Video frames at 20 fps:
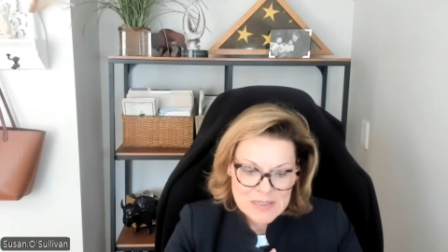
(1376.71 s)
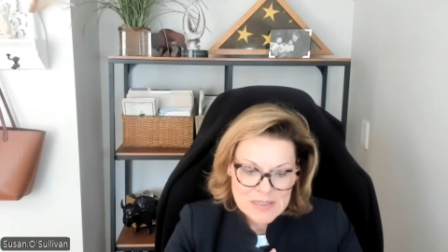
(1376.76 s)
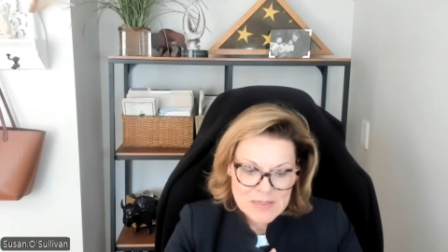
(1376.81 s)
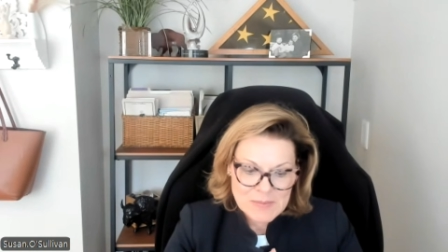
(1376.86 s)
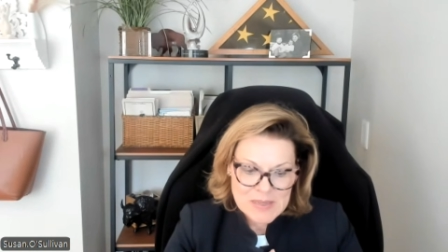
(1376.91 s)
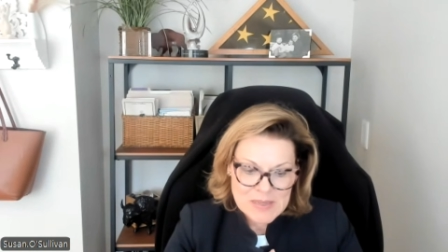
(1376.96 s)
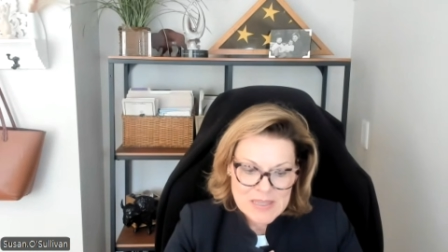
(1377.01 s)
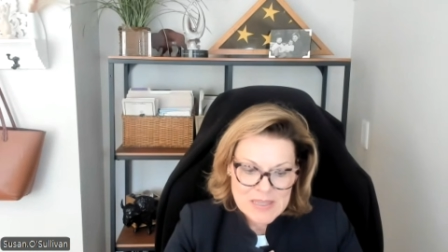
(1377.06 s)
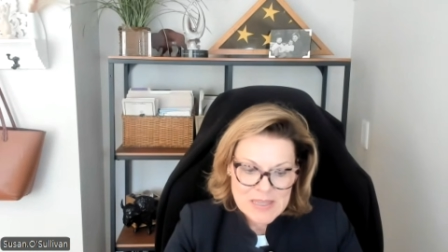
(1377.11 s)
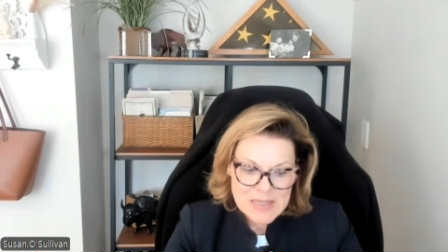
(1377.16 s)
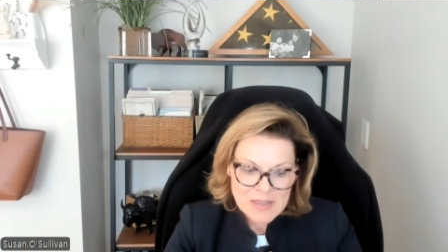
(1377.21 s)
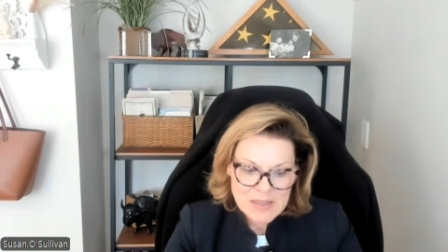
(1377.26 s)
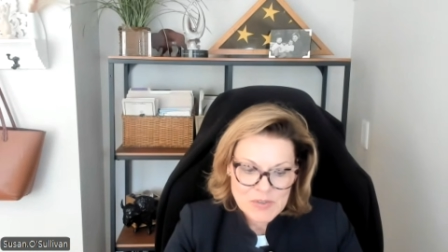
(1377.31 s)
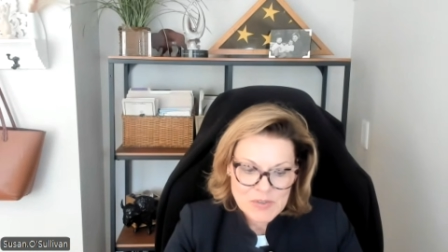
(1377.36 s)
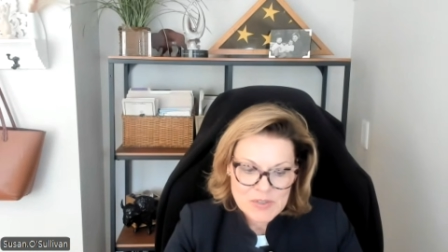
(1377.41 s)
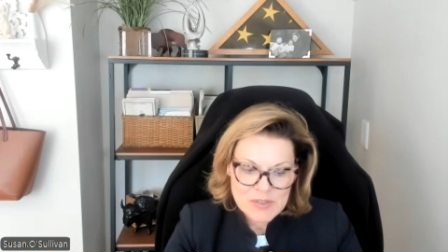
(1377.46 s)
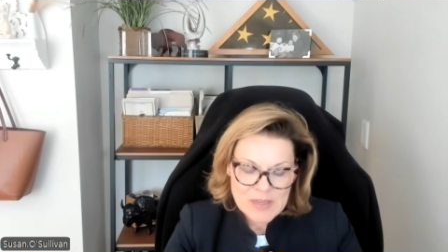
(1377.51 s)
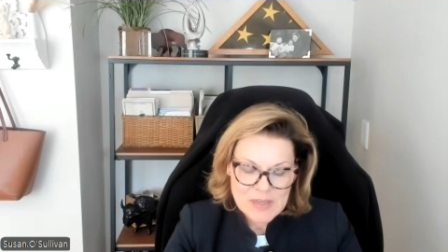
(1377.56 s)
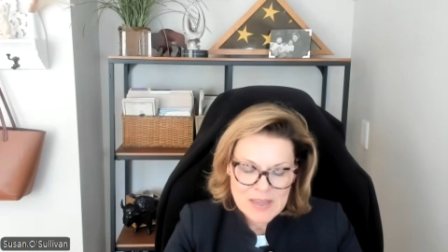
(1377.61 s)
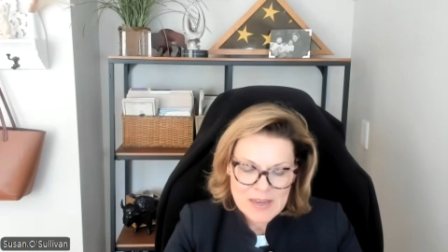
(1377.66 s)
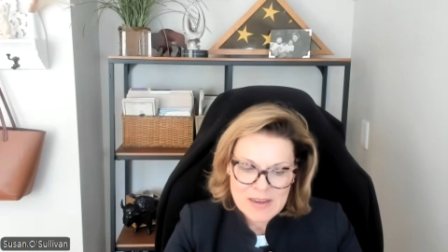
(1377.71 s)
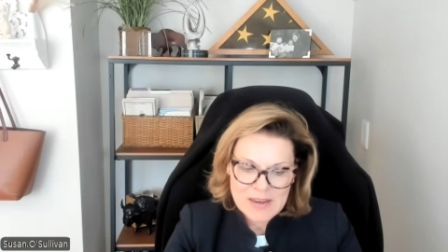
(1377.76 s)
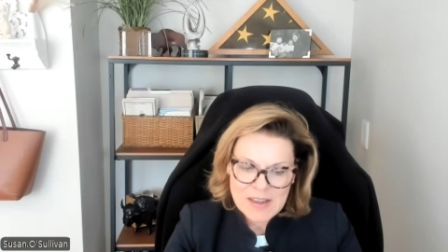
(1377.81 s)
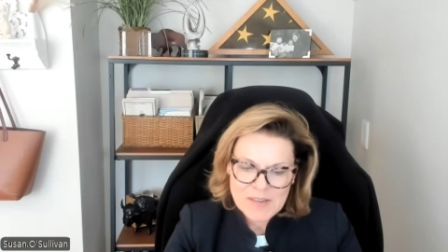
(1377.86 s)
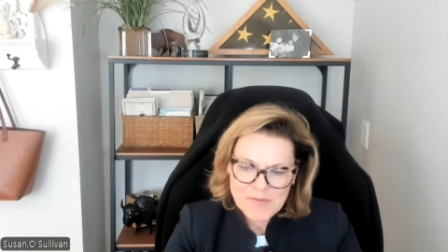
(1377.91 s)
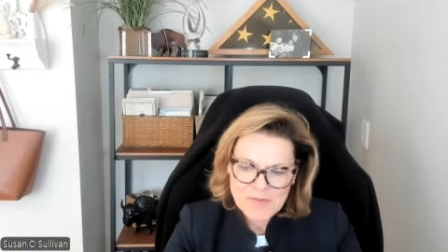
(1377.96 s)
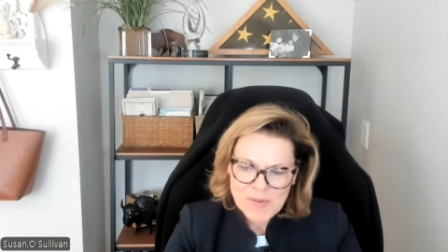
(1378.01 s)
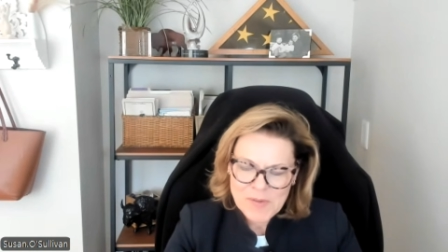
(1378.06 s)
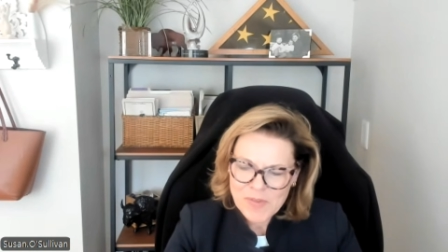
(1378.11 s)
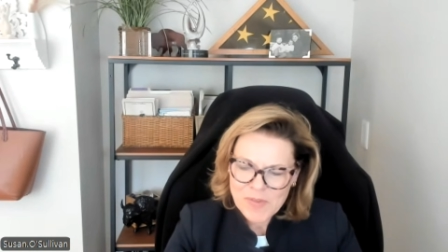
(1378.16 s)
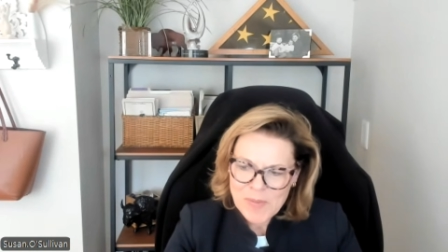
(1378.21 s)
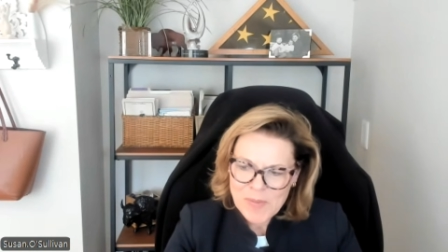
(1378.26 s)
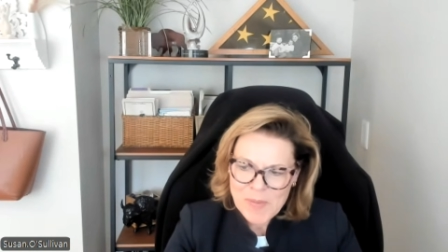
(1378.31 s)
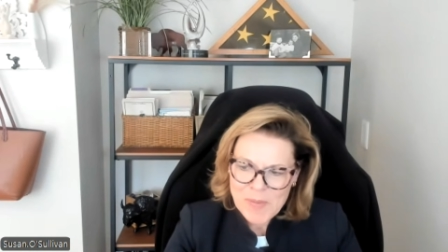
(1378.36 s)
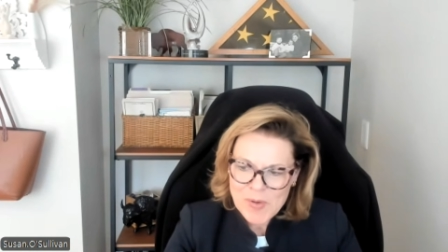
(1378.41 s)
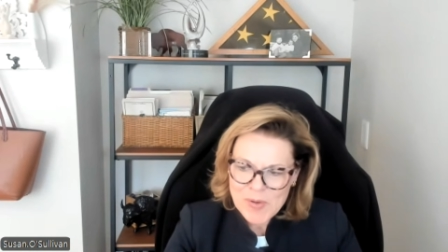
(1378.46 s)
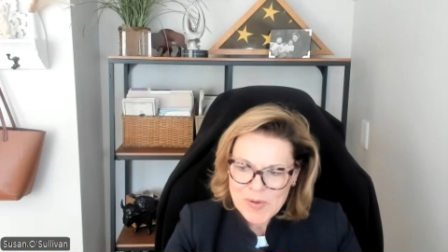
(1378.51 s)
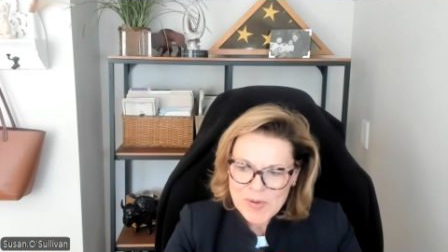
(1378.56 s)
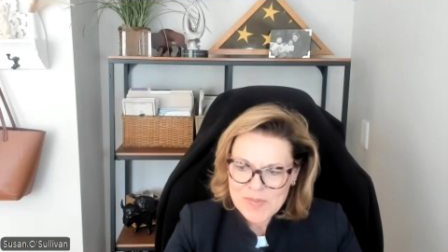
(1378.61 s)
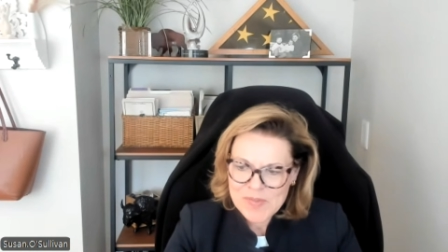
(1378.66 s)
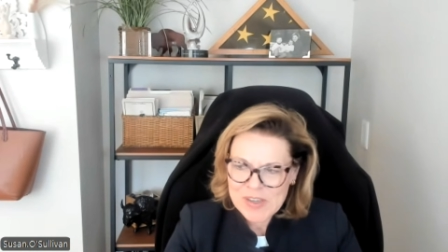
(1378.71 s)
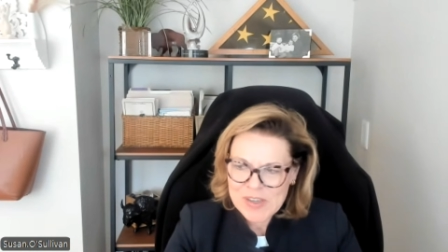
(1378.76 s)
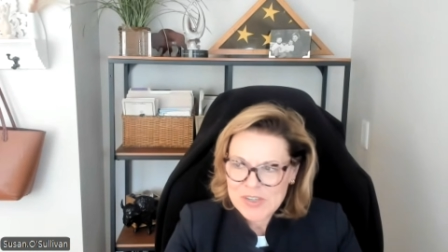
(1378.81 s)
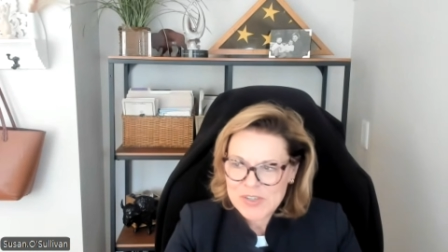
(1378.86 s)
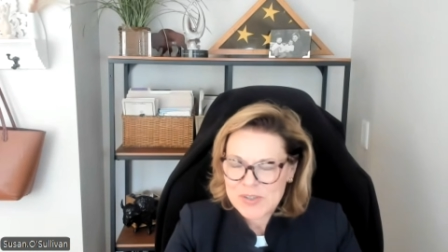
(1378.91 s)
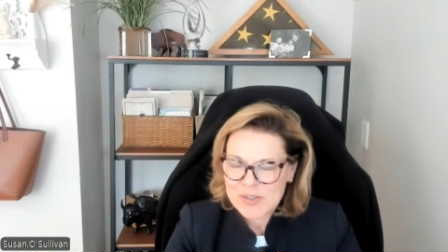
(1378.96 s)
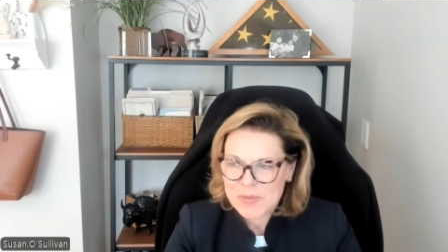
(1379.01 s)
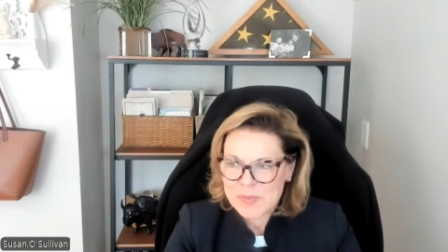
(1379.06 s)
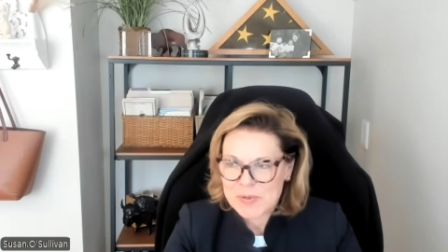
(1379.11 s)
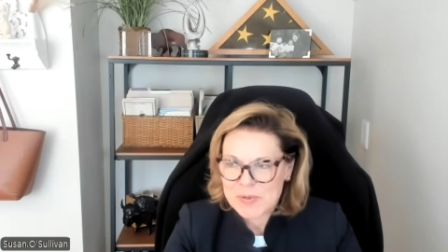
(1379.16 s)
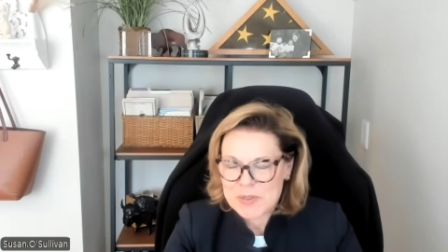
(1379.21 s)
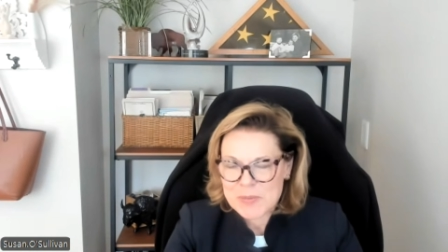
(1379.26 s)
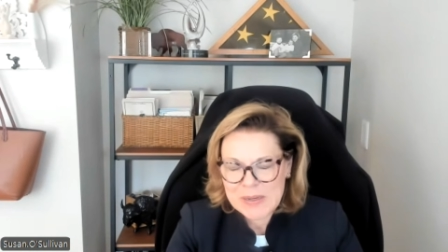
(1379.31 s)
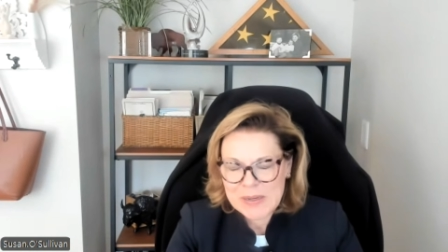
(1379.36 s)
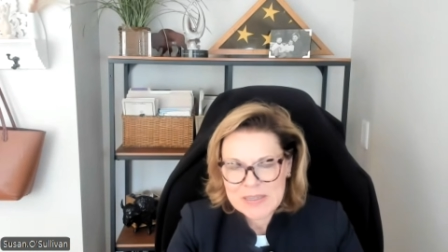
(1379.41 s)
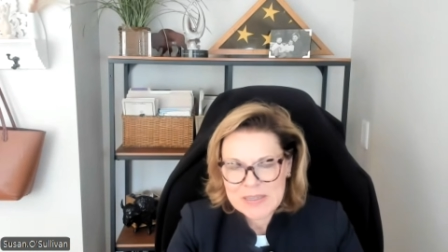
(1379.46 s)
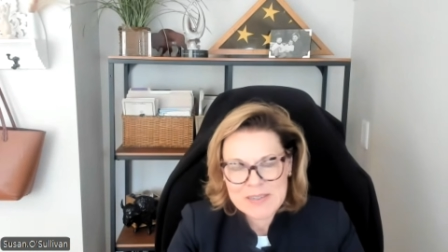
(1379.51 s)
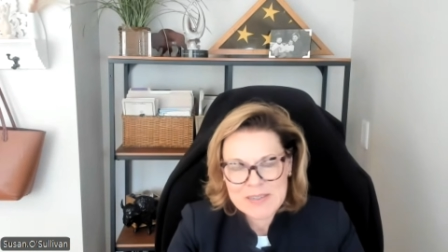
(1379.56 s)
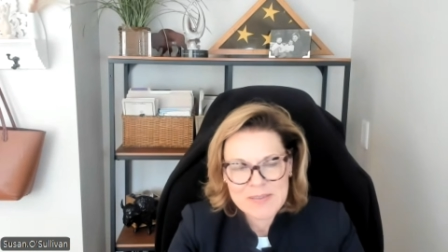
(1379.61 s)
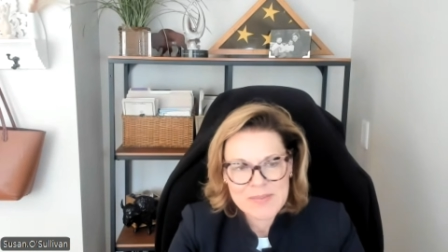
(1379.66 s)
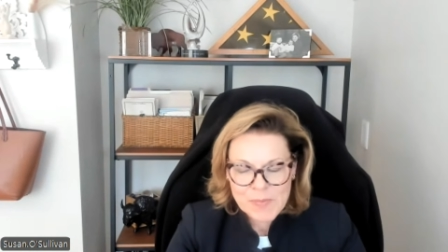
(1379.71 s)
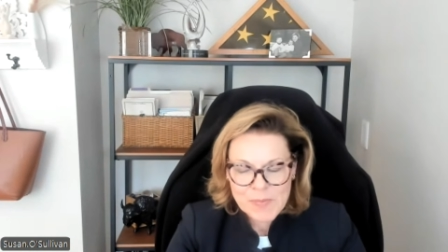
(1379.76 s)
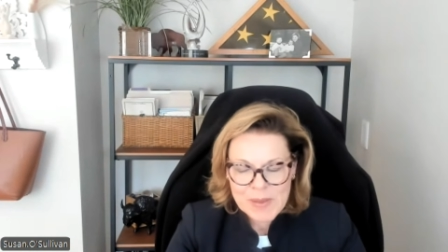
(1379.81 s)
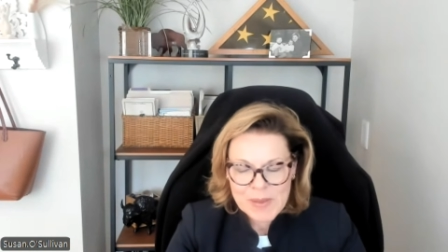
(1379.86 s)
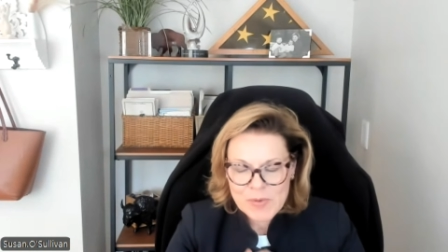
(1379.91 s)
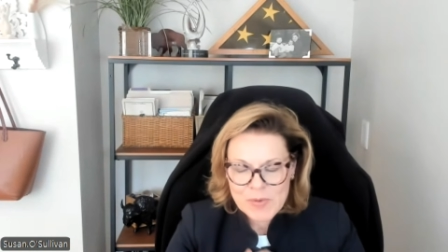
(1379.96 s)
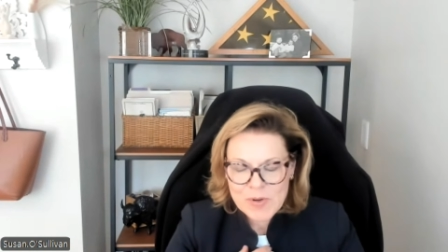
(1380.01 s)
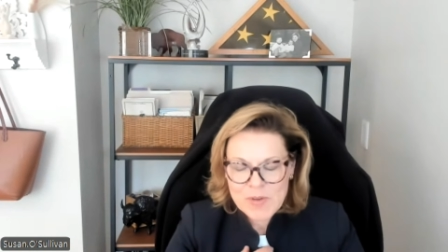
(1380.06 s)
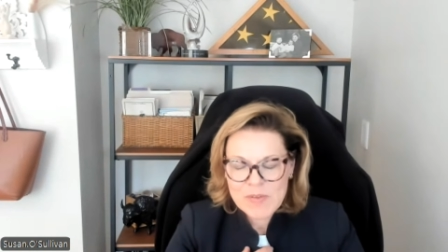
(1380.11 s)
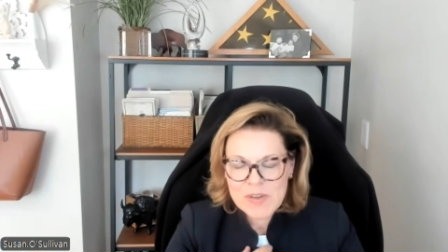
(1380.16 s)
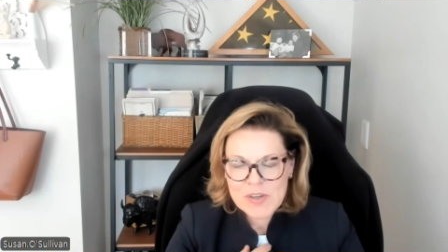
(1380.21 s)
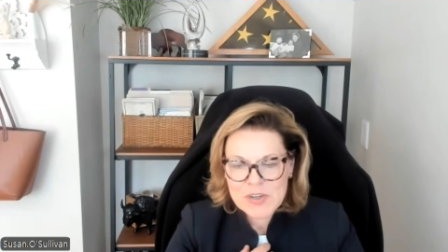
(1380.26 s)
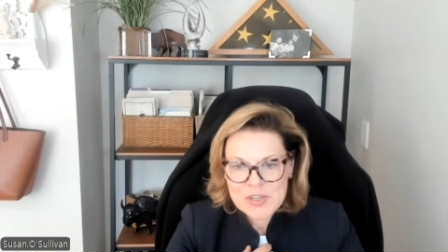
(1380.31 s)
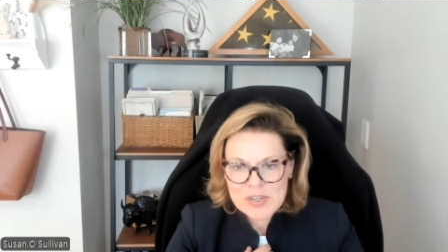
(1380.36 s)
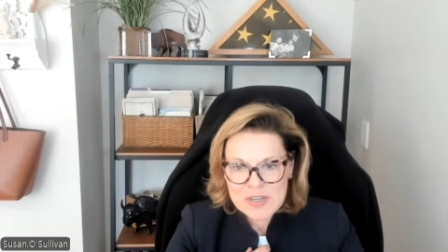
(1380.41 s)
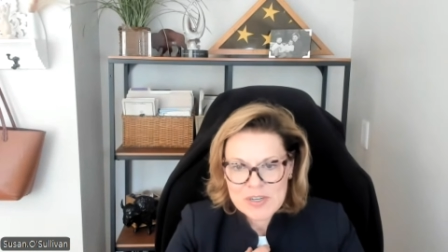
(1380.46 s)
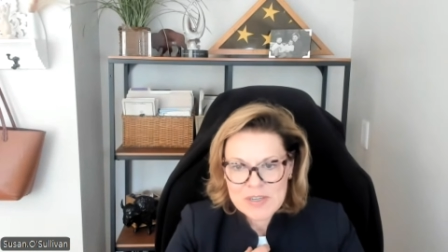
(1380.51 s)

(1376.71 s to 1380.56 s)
To me, that's and, and for, from a motivational perspective, my motivation